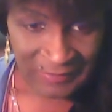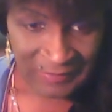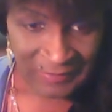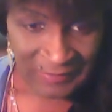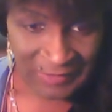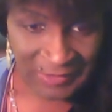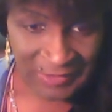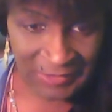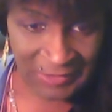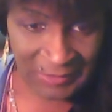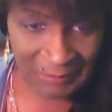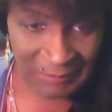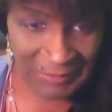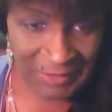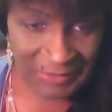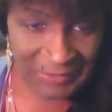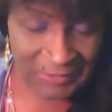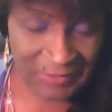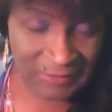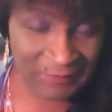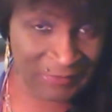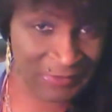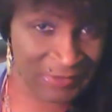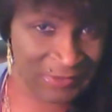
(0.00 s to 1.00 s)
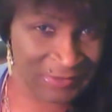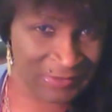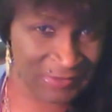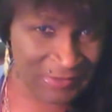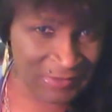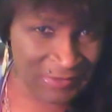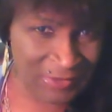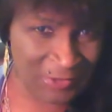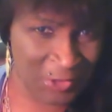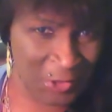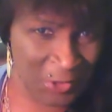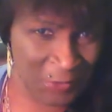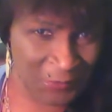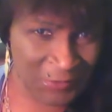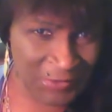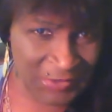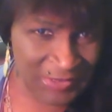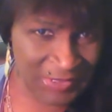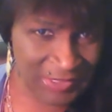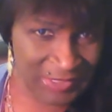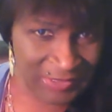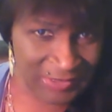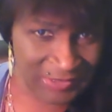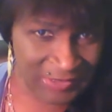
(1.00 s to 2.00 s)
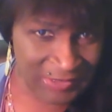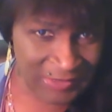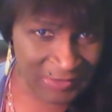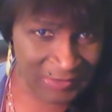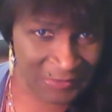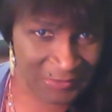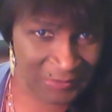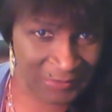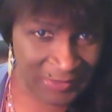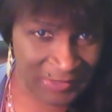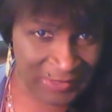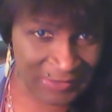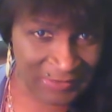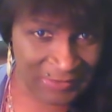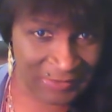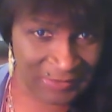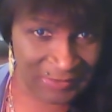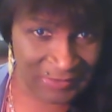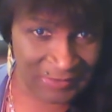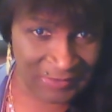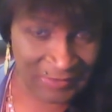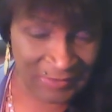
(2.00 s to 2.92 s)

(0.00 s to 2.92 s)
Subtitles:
in the midst of this COVID-19 crisis,